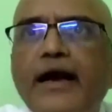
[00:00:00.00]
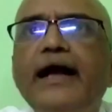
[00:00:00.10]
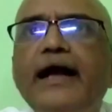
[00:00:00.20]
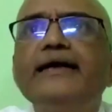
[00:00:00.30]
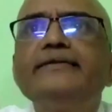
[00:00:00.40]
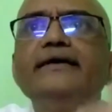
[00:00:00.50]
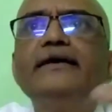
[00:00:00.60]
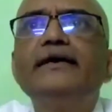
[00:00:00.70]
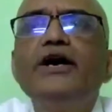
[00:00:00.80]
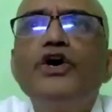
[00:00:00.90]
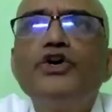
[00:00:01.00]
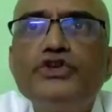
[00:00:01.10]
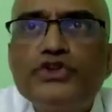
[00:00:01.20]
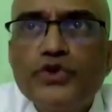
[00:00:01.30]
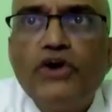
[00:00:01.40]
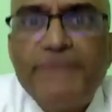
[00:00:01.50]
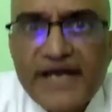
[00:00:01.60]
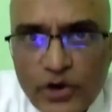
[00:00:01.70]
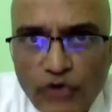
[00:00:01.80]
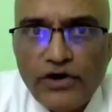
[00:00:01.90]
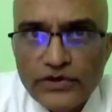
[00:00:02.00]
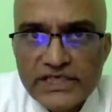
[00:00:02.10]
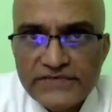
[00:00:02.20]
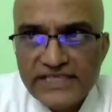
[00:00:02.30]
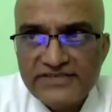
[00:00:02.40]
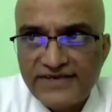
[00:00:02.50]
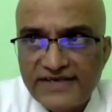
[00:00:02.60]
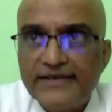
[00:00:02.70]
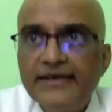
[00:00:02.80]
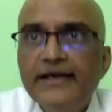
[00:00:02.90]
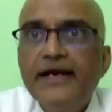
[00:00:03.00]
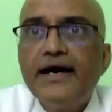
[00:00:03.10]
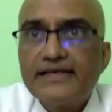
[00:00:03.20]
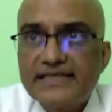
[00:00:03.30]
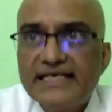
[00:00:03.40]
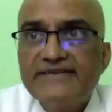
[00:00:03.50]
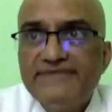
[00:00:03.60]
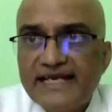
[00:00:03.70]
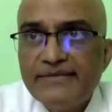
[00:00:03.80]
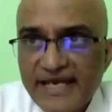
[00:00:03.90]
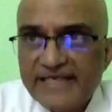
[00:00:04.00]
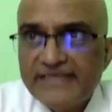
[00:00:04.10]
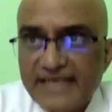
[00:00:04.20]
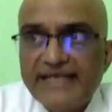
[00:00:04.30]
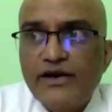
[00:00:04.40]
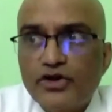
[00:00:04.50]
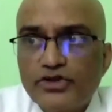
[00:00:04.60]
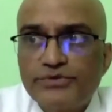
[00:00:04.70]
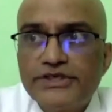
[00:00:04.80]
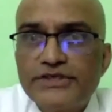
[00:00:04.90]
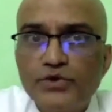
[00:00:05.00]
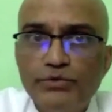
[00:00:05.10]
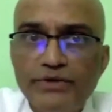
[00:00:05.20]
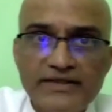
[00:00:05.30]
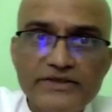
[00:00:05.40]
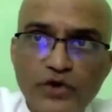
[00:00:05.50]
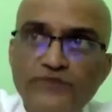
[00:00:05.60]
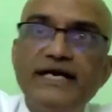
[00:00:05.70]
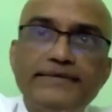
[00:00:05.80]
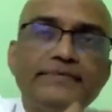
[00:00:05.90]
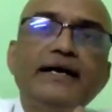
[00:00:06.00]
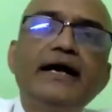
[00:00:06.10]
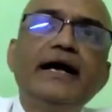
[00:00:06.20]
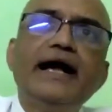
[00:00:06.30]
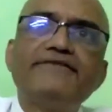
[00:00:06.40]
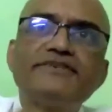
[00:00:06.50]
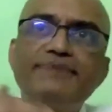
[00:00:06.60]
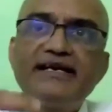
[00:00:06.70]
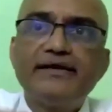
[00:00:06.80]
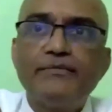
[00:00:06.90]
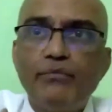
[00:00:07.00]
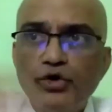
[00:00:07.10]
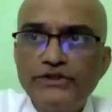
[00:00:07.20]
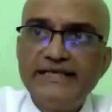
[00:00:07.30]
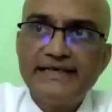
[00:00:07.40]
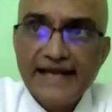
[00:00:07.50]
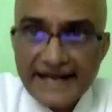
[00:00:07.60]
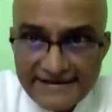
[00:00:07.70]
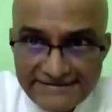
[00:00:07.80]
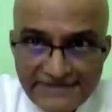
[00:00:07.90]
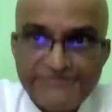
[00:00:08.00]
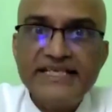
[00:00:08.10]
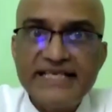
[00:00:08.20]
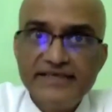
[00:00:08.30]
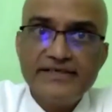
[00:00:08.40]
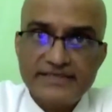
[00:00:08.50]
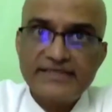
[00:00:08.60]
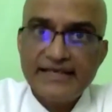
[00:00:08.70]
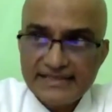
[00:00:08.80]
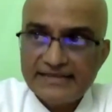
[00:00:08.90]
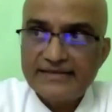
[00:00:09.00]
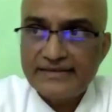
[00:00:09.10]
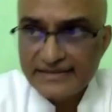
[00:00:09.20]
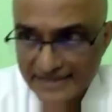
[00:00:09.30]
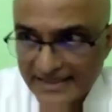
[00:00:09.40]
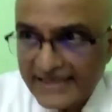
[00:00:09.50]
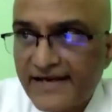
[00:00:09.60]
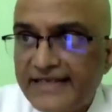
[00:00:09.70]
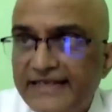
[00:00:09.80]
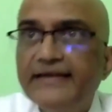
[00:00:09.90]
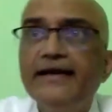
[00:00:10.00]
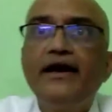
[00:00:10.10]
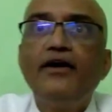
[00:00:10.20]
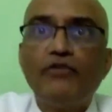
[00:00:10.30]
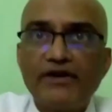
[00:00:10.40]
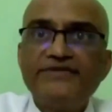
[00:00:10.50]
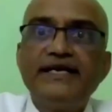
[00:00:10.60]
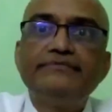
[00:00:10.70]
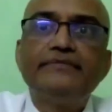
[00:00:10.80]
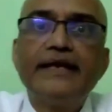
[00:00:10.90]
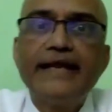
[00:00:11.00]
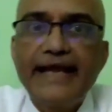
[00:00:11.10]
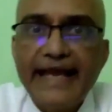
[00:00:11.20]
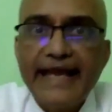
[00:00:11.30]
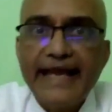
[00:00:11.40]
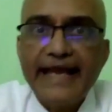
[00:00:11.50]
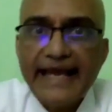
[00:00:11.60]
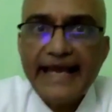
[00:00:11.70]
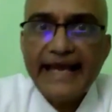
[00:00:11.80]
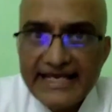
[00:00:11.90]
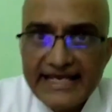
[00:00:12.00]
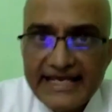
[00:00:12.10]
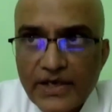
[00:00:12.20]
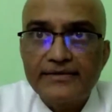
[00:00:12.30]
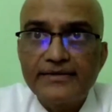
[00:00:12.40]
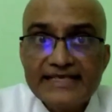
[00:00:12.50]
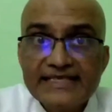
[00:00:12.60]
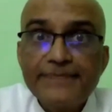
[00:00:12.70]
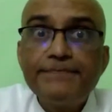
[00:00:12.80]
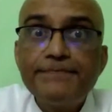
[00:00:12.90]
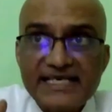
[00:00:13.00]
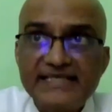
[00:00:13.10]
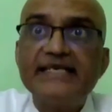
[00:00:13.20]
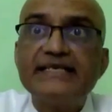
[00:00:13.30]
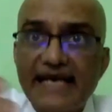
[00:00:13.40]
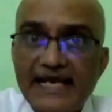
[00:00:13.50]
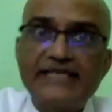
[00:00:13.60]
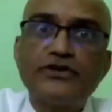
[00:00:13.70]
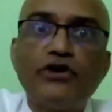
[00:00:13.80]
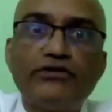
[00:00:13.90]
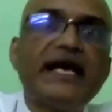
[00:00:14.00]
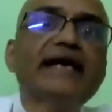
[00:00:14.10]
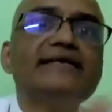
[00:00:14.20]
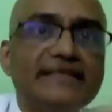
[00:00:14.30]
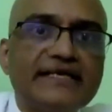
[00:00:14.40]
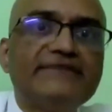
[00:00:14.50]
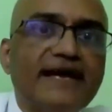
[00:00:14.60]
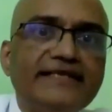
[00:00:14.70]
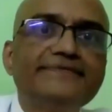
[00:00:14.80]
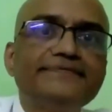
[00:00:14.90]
And two of my co-founders for this fund are Silicon Valley-based serial tech entrepreneurs who, within the two of them, have spent more than 50 years in Silicon Valley. One of them, AGK Karunakaran, is the president-elect of TiE Silicon Valley.